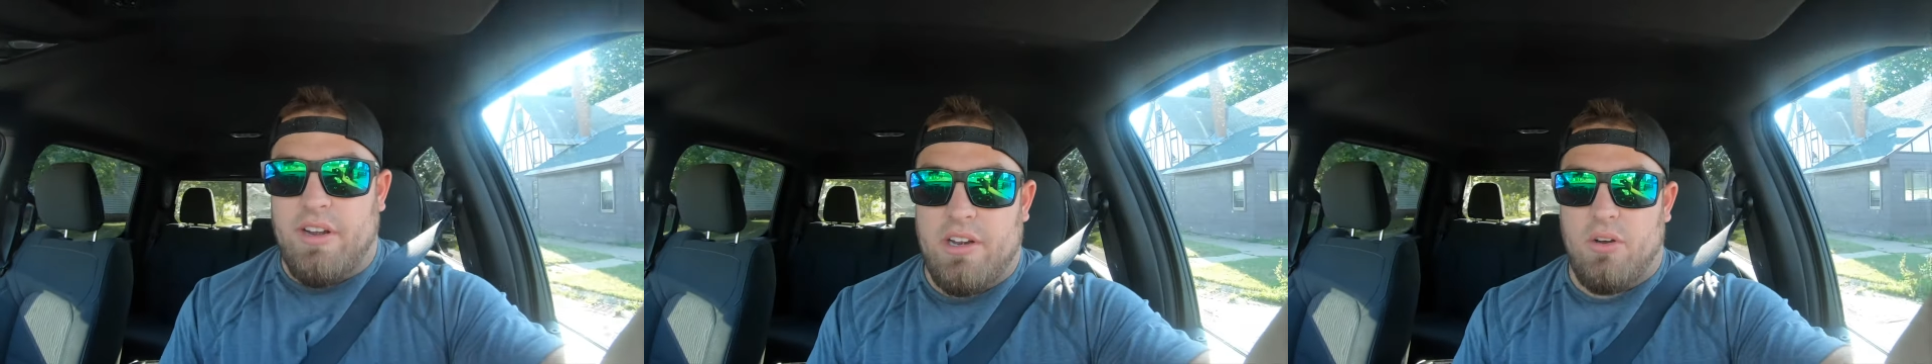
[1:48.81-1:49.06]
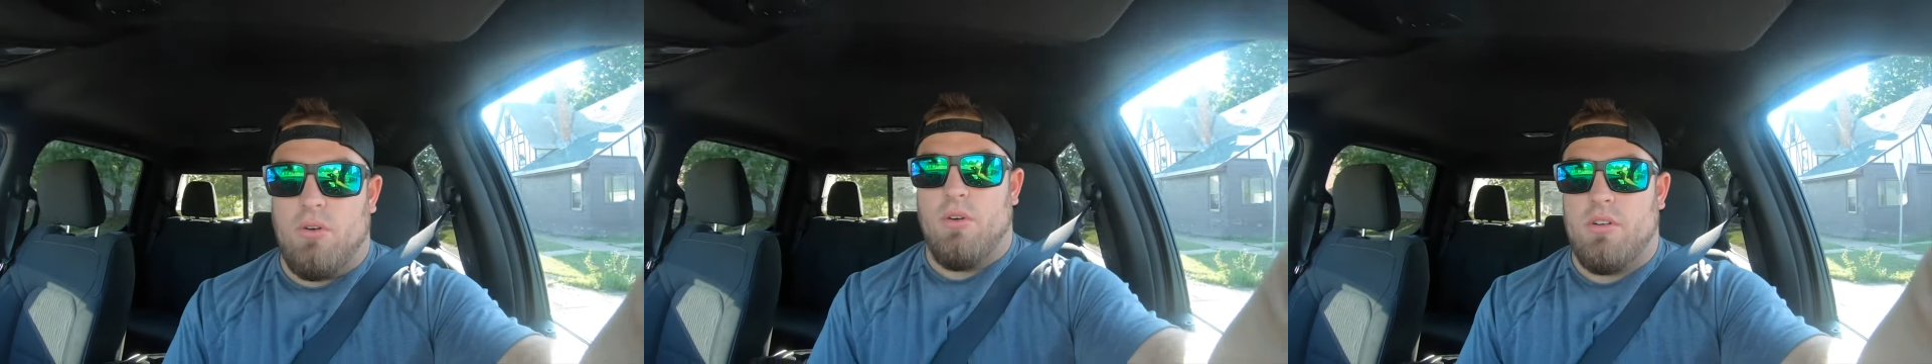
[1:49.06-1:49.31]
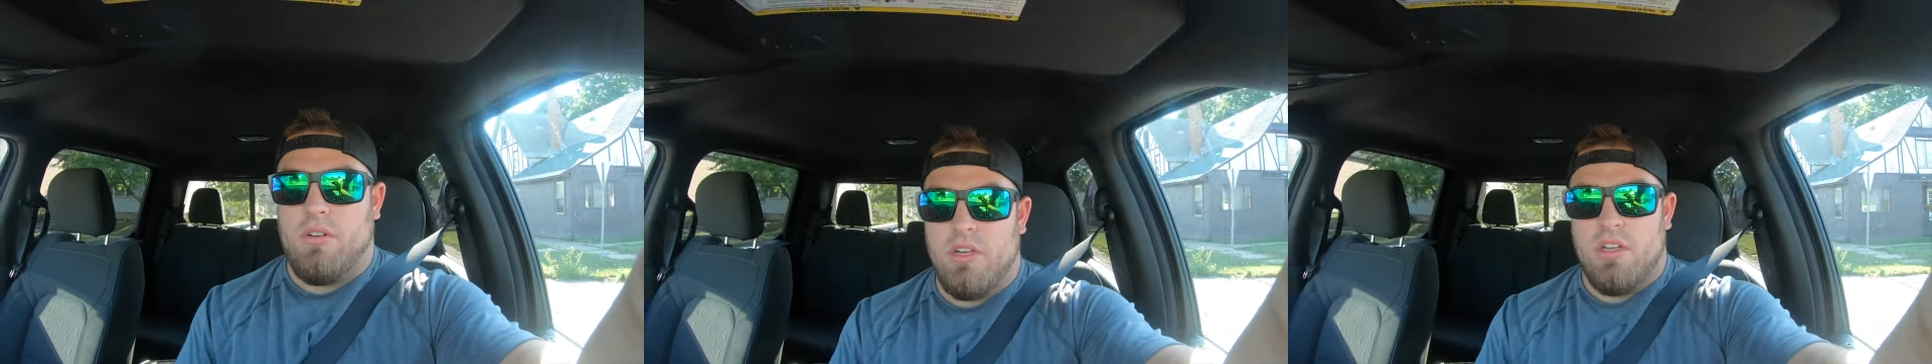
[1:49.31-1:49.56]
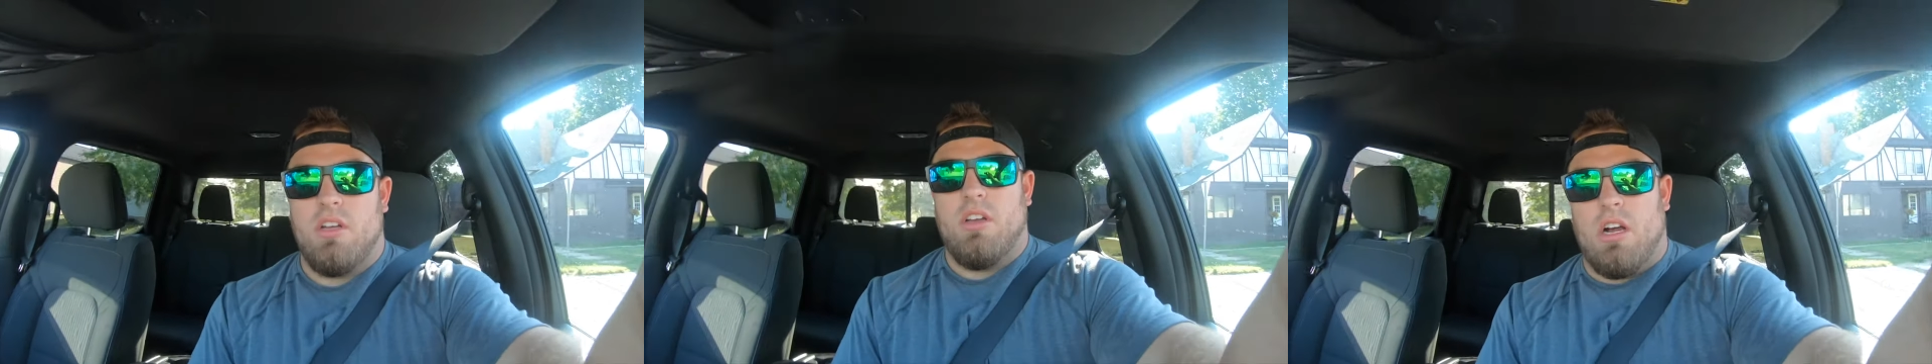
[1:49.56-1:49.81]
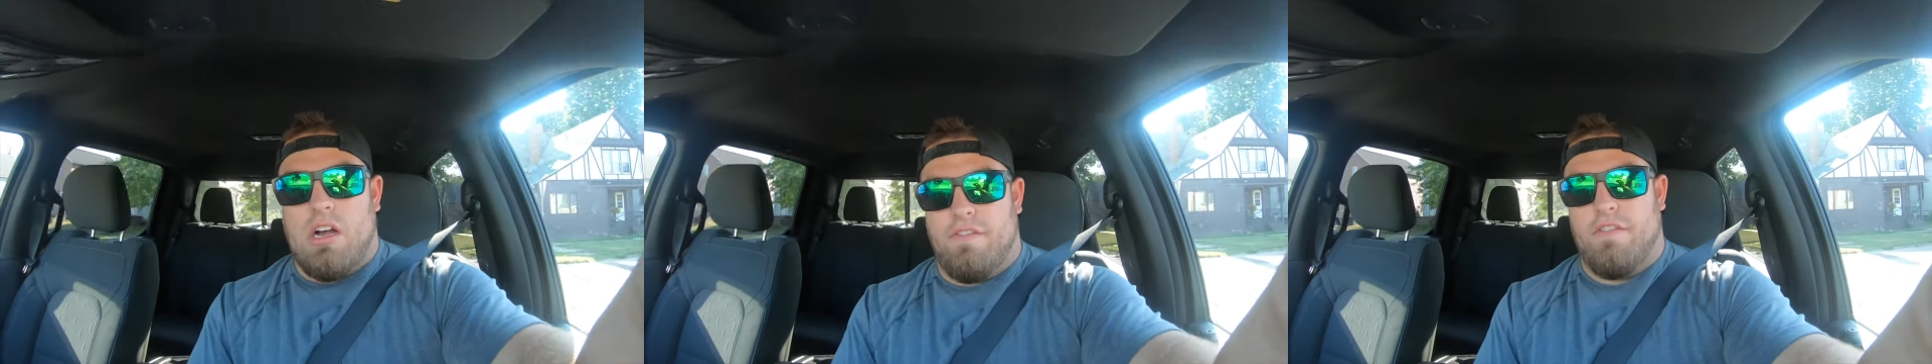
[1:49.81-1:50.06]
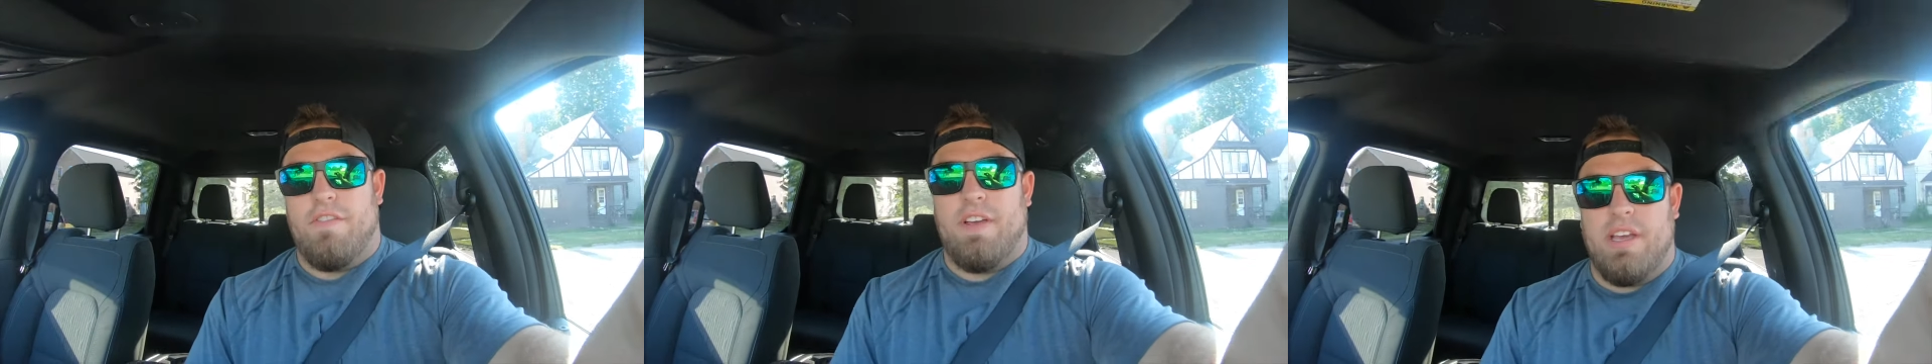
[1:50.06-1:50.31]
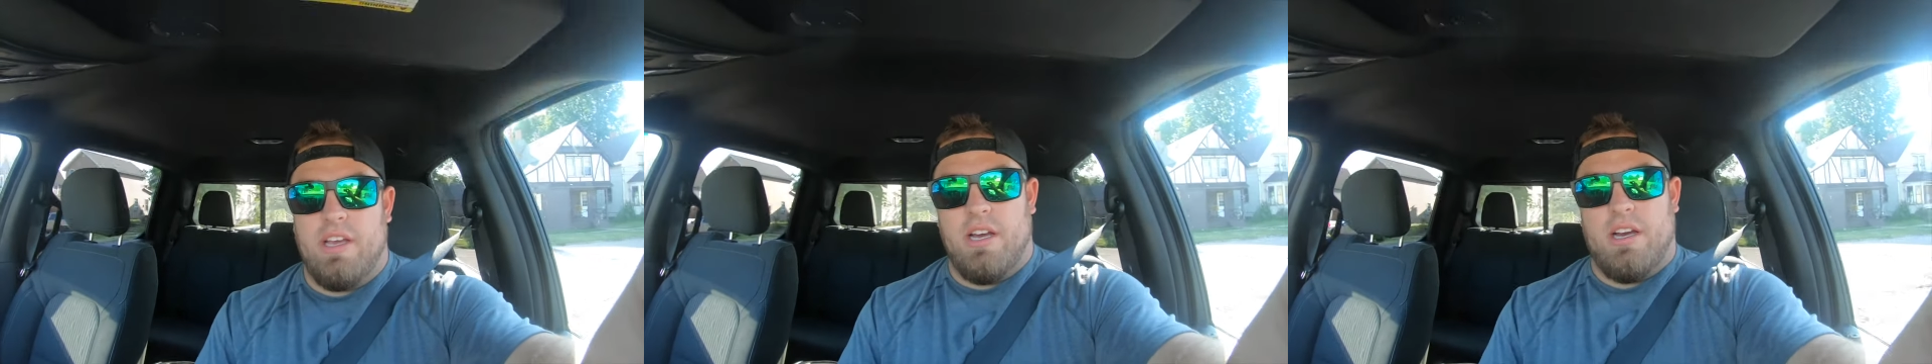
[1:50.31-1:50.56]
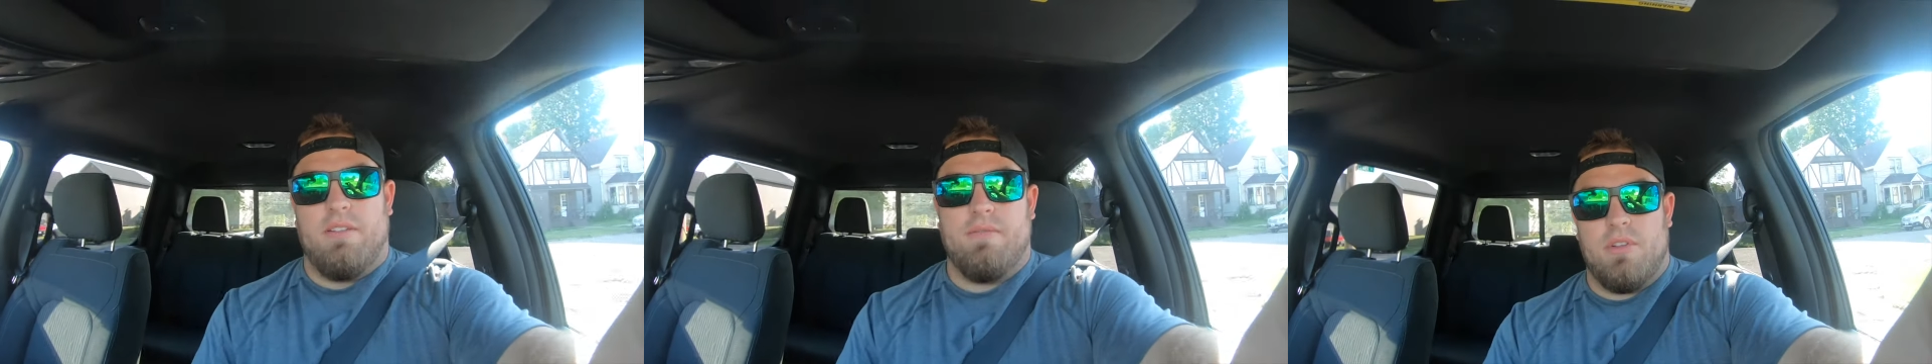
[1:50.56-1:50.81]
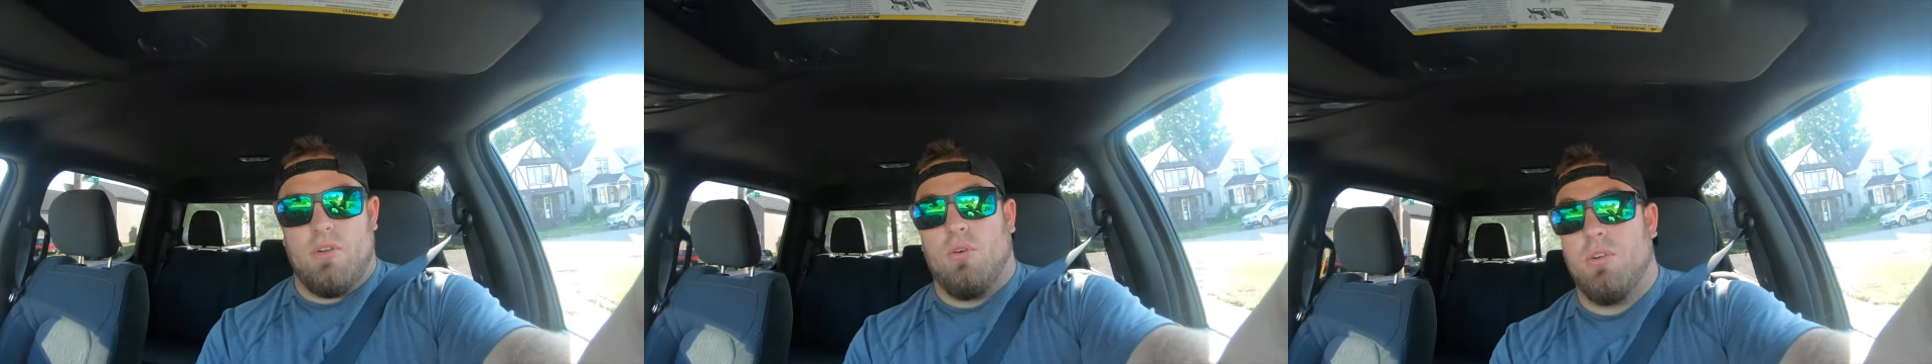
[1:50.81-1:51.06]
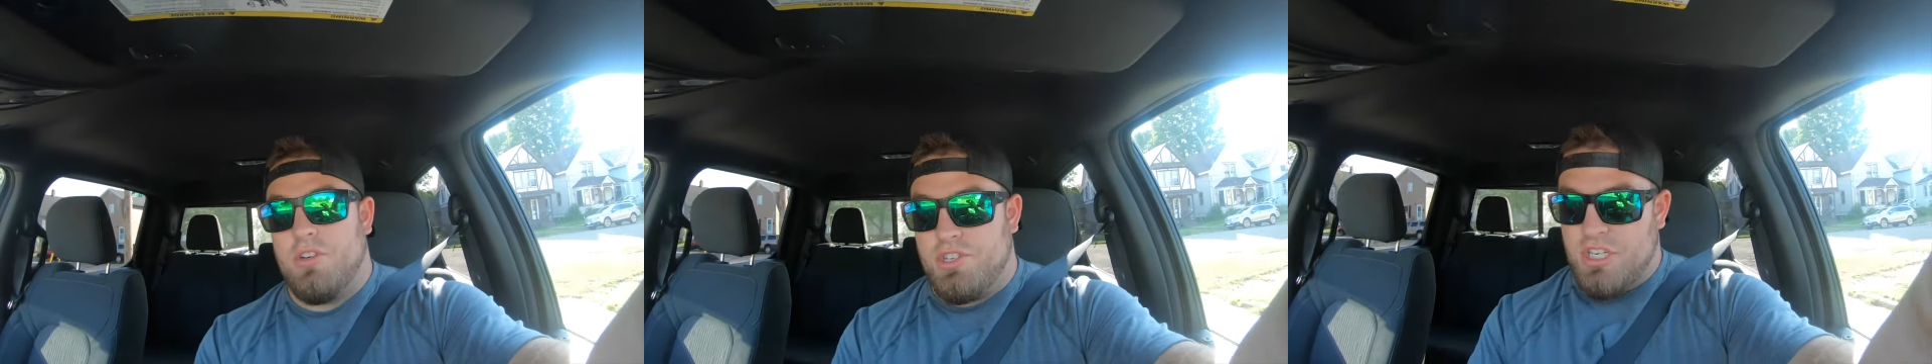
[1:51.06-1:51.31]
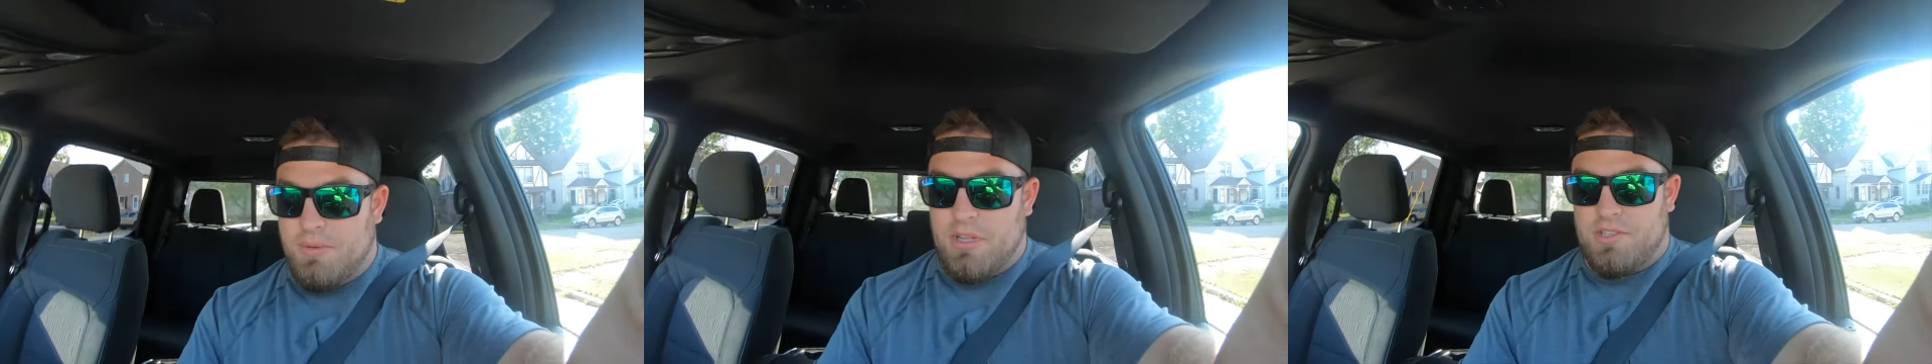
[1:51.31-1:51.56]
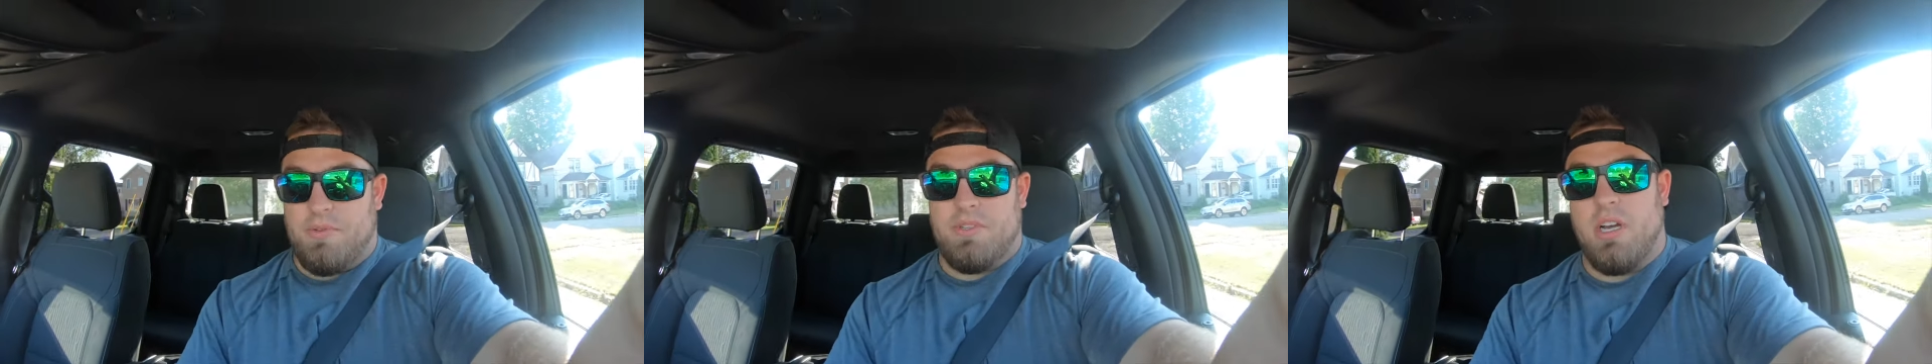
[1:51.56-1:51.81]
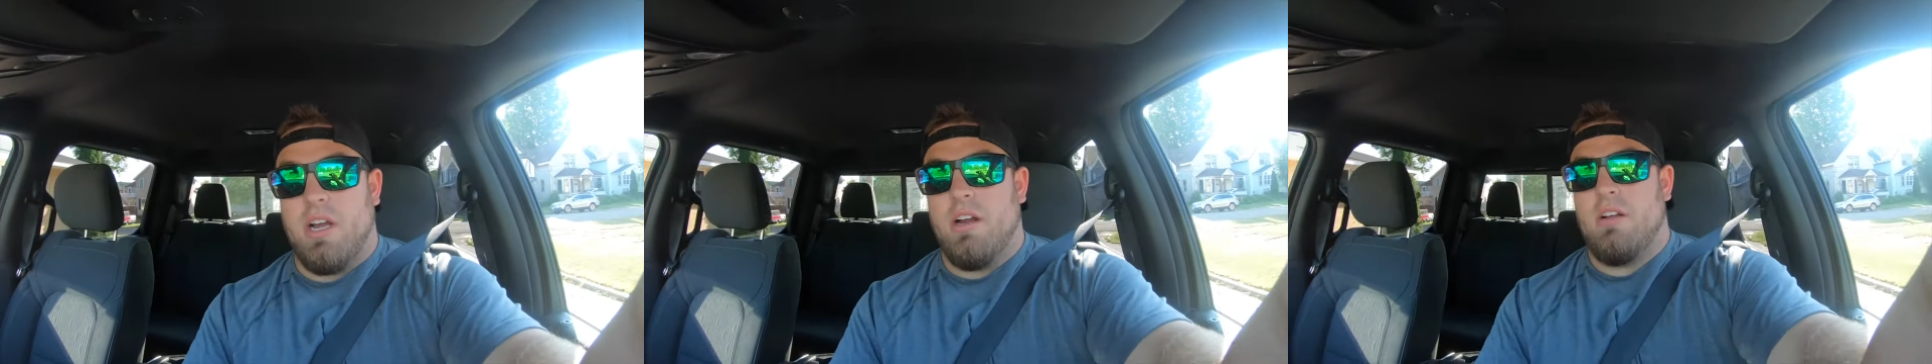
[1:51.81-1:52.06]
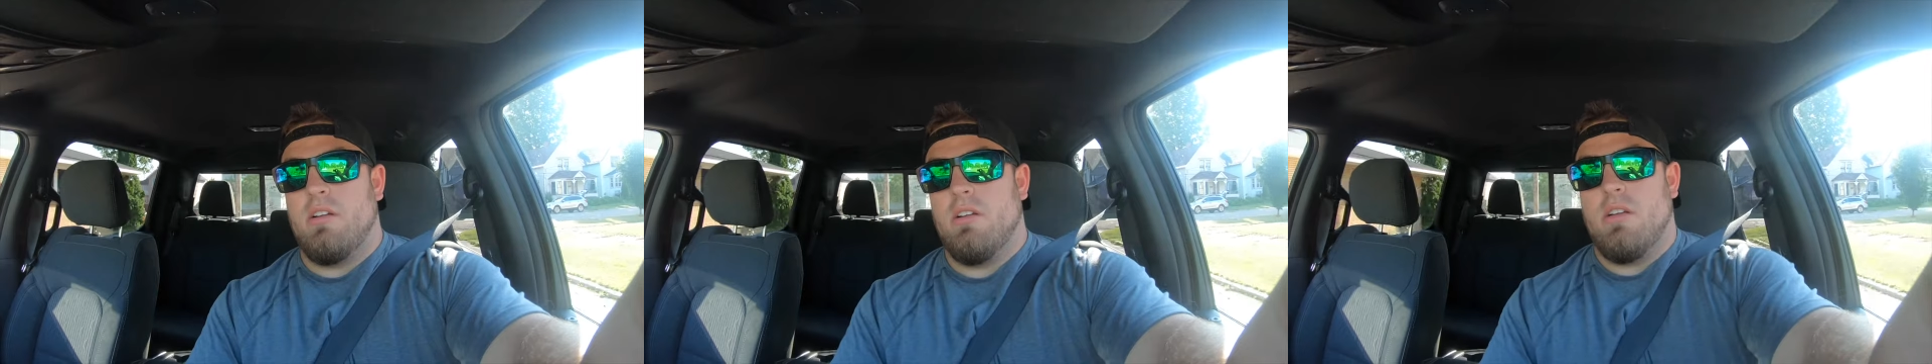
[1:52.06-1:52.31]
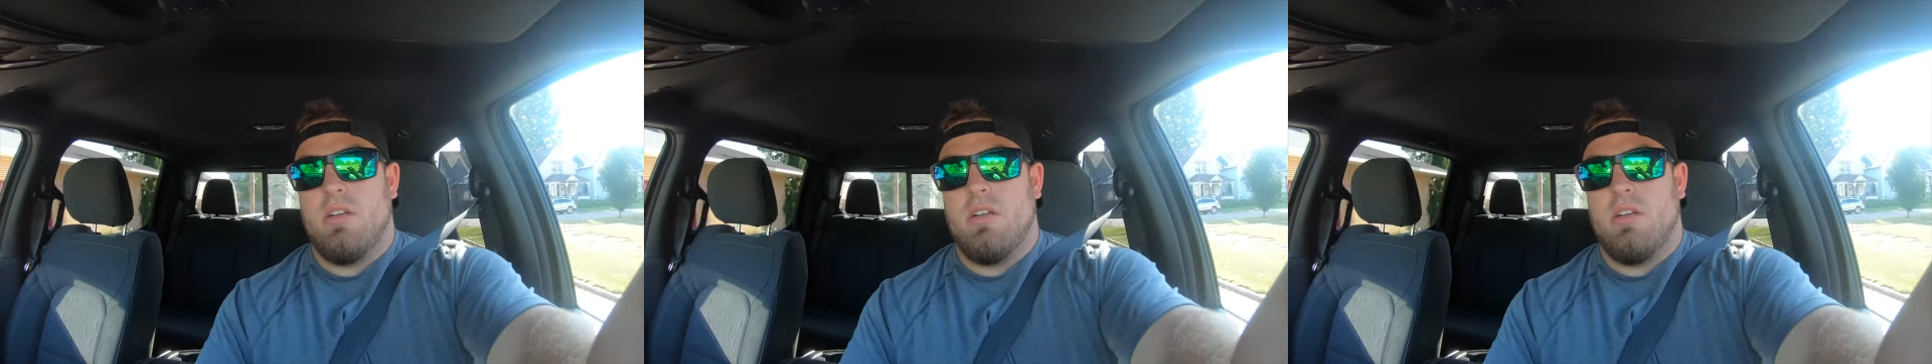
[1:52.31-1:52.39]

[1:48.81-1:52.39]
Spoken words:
grade horn. Off of a an older ship that's retired,